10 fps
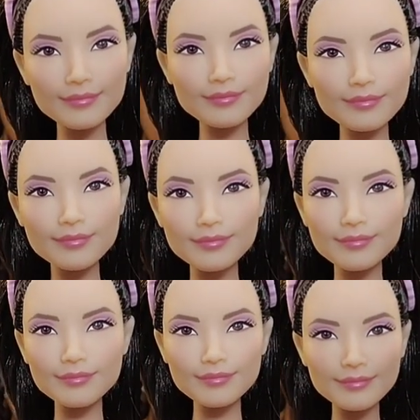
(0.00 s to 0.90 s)
that
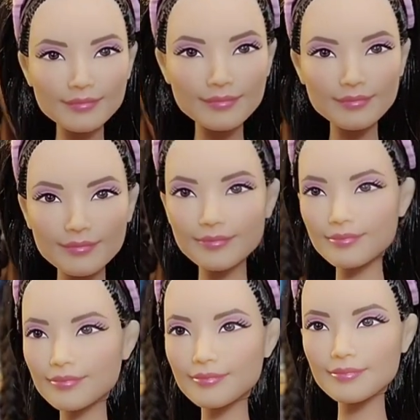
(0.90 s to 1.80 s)
looks like the
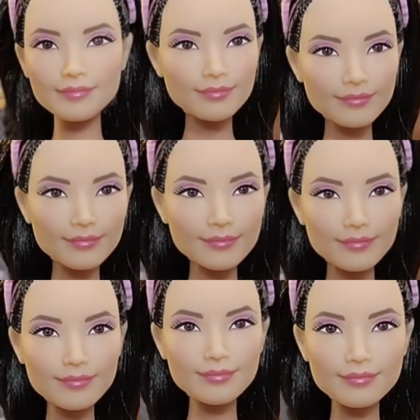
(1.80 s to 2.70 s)
actresses portraying the
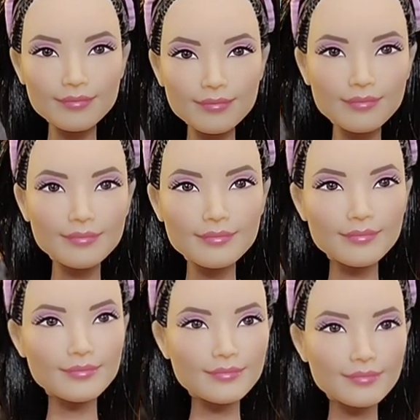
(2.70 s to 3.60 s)
roles.
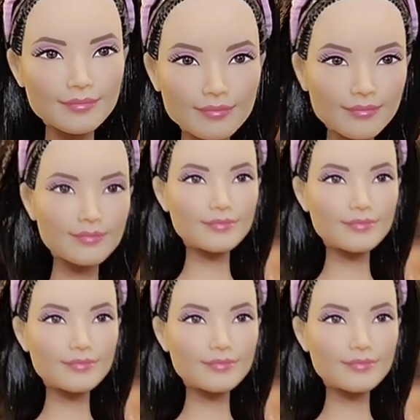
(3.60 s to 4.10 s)
And I'm not sure who